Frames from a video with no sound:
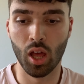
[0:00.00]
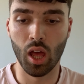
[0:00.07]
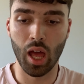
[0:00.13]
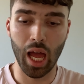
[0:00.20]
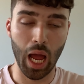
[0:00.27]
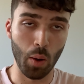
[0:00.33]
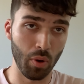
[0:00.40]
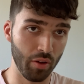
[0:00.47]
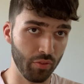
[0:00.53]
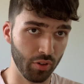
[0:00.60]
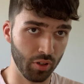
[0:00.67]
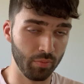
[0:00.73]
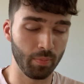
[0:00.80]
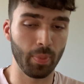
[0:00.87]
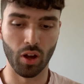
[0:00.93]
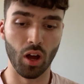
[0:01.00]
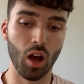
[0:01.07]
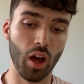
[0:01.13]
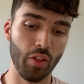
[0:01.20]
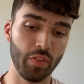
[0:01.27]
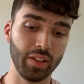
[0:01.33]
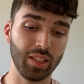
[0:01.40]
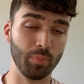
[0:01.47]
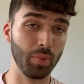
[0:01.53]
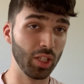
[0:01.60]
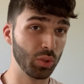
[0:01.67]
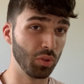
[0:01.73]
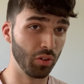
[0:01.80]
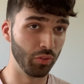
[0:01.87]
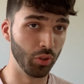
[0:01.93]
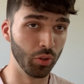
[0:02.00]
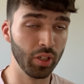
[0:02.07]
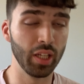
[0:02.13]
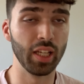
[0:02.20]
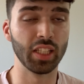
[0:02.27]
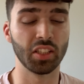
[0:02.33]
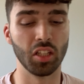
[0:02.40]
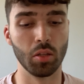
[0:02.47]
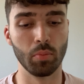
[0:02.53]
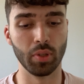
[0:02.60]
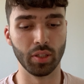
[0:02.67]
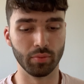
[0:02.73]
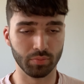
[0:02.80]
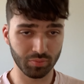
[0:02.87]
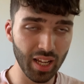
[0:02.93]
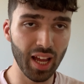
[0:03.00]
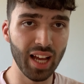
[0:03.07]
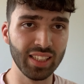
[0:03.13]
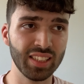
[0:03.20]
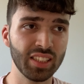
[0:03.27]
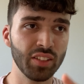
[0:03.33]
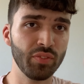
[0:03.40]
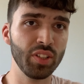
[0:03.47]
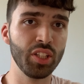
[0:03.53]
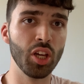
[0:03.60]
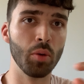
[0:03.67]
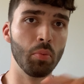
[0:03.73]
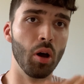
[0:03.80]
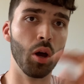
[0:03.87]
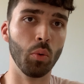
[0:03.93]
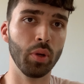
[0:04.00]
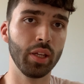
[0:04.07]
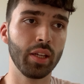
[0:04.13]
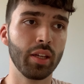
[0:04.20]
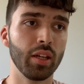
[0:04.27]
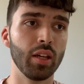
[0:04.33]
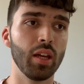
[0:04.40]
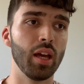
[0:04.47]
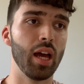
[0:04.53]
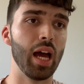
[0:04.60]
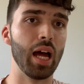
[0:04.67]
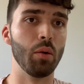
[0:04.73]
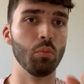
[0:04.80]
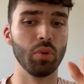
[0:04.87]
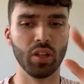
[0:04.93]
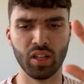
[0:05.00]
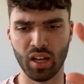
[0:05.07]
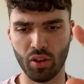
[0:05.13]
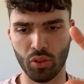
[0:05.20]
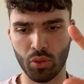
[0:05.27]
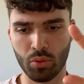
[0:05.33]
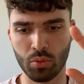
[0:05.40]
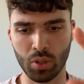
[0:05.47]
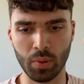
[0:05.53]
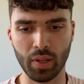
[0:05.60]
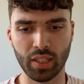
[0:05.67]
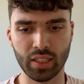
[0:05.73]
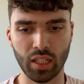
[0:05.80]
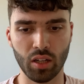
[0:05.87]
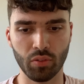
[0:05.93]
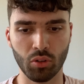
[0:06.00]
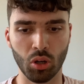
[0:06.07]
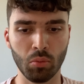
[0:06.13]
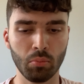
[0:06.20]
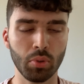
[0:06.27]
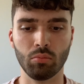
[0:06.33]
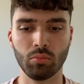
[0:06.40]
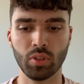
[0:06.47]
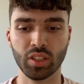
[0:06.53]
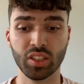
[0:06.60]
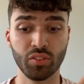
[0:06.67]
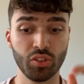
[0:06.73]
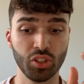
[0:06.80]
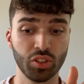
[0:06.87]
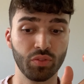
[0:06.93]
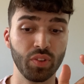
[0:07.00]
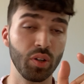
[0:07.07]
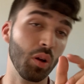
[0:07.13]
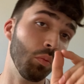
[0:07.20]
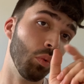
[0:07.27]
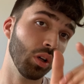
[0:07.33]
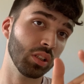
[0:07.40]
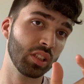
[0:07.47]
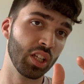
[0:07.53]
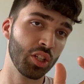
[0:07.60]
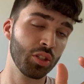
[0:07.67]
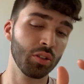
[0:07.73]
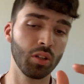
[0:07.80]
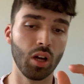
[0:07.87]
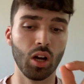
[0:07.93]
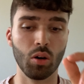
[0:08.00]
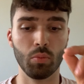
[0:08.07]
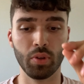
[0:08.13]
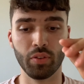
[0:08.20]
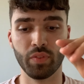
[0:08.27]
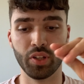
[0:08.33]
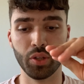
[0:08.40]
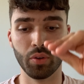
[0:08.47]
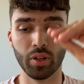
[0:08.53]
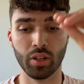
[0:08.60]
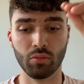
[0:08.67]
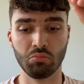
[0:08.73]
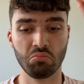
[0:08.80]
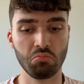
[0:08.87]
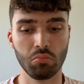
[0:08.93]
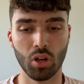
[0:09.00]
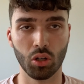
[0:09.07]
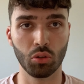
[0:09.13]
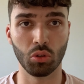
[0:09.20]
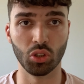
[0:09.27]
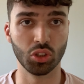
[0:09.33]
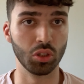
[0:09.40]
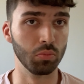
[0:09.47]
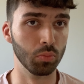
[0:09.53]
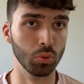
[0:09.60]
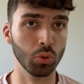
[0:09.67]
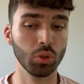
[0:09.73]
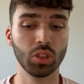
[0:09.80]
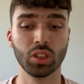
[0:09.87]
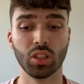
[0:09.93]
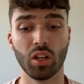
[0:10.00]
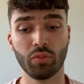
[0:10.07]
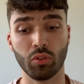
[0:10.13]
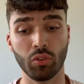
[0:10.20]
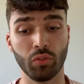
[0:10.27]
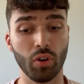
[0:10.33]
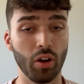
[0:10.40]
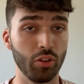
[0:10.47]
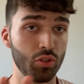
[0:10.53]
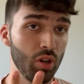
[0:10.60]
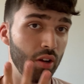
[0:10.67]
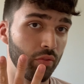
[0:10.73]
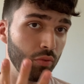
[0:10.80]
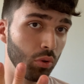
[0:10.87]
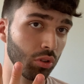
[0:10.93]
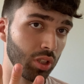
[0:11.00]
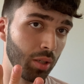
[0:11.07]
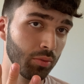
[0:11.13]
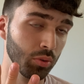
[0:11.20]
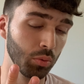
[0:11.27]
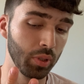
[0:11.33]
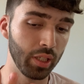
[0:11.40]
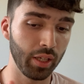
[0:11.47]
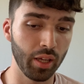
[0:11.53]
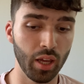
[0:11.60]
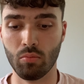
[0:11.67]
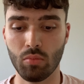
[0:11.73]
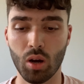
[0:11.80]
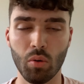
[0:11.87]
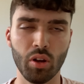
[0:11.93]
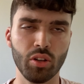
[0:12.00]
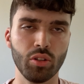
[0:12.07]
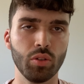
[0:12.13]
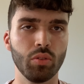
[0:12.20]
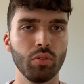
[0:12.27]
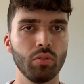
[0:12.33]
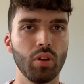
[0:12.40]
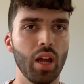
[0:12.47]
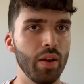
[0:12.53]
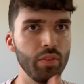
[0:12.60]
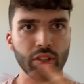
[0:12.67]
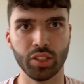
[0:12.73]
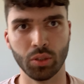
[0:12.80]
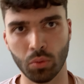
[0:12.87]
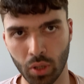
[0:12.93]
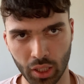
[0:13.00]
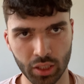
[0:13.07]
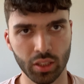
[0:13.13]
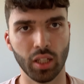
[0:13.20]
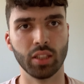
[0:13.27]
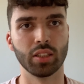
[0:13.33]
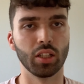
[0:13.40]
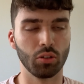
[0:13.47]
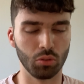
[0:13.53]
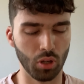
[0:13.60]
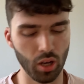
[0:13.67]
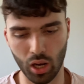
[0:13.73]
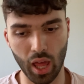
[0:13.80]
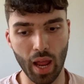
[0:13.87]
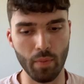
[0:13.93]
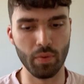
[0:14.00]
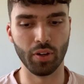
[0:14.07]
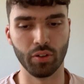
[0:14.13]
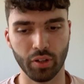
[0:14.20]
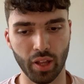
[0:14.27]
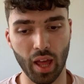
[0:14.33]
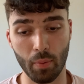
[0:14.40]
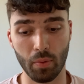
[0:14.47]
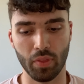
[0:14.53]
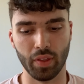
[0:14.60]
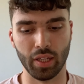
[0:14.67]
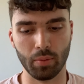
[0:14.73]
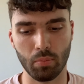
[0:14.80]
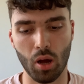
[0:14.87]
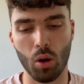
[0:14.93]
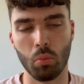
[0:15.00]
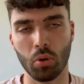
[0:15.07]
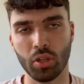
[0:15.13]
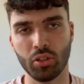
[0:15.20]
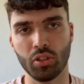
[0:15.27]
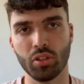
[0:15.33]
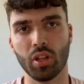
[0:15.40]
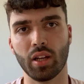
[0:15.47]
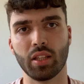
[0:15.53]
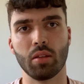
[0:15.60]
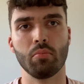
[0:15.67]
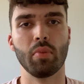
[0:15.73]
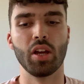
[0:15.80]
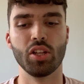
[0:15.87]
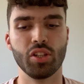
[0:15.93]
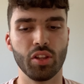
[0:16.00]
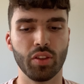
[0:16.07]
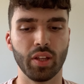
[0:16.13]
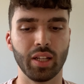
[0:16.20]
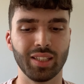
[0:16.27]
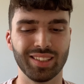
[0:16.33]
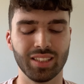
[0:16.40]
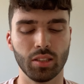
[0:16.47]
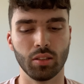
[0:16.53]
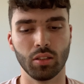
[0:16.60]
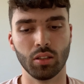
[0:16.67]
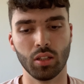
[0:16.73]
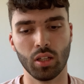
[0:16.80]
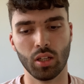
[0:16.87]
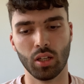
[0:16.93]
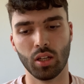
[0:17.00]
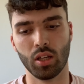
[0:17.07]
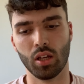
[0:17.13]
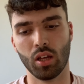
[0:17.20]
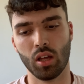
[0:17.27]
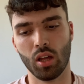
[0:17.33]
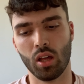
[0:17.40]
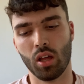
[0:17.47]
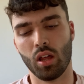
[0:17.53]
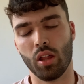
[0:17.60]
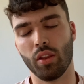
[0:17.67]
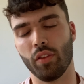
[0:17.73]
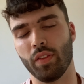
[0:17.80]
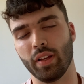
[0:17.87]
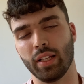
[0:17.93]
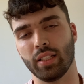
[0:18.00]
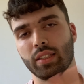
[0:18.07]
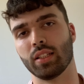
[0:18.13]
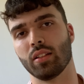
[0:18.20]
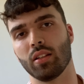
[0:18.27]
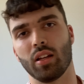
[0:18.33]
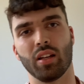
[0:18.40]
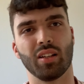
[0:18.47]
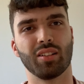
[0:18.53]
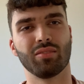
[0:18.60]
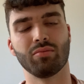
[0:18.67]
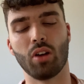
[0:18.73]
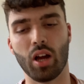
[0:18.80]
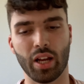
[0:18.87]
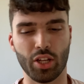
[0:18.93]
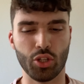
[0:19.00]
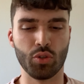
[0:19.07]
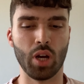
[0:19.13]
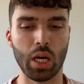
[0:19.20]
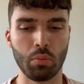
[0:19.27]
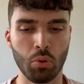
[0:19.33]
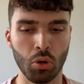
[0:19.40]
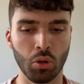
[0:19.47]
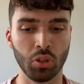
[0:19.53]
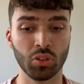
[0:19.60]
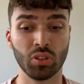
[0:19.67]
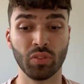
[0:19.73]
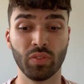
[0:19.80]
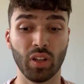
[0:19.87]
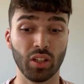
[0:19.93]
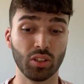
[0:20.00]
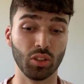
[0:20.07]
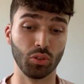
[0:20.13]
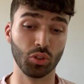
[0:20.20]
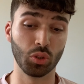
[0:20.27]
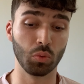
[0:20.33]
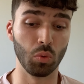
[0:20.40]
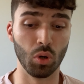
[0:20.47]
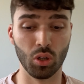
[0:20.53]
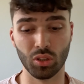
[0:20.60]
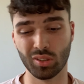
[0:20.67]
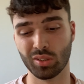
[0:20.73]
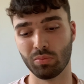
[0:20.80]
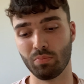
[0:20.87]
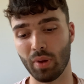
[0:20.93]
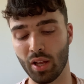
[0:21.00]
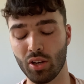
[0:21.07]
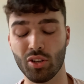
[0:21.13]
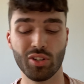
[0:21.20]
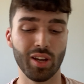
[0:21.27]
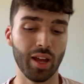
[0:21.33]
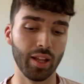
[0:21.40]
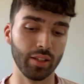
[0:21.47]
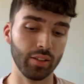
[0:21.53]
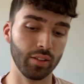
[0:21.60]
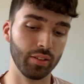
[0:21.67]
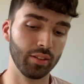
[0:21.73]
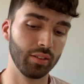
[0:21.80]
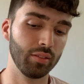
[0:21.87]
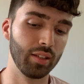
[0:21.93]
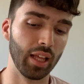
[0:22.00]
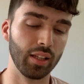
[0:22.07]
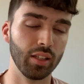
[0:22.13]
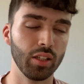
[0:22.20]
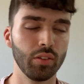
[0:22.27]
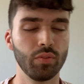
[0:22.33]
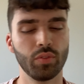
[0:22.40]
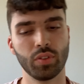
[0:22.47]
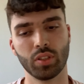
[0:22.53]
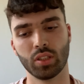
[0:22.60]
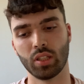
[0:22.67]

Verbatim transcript: However, I think the best way of doing it is going to be, as it's a video per week, and um, we are now three weeks out of comp. Instead of just videoing one session, I'll be videoing across the board. So I thought I train four times a week. I won't do every single exercise, like every everything, but I'll probably do like the major things and the the things I like I can track progress with, like so squats, bench, and deadlifts,